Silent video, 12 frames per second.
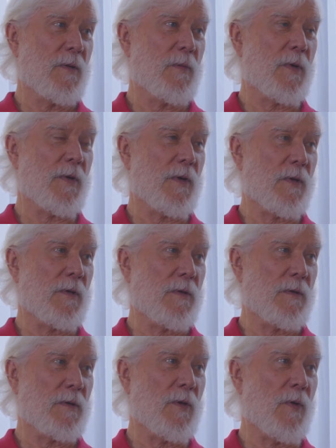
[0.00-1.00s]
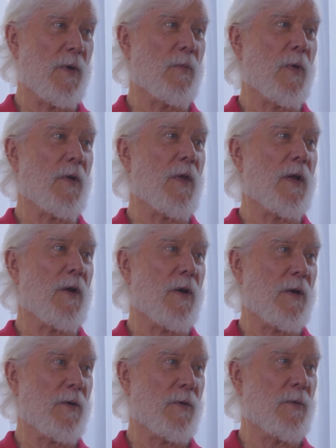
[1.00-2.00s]
where they're going, where they
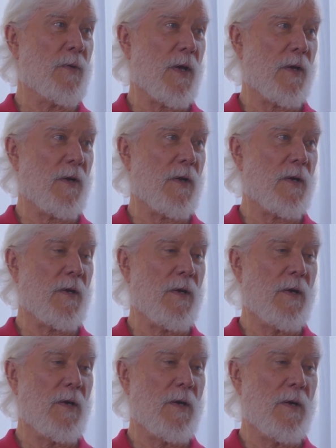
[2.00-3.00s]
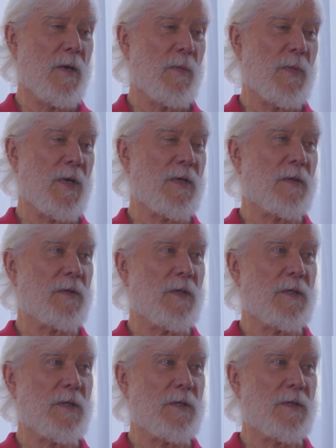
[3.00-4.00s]
are, and who they are. But
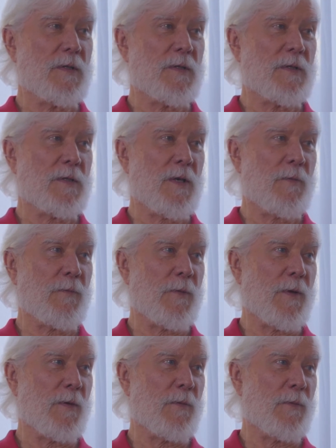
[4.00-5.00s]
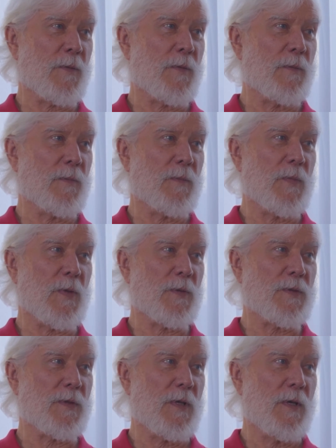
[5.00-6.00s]
it's a tough road for
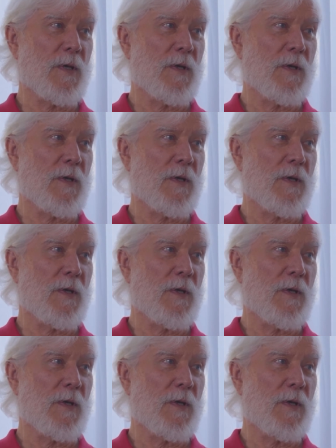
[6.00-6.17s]
most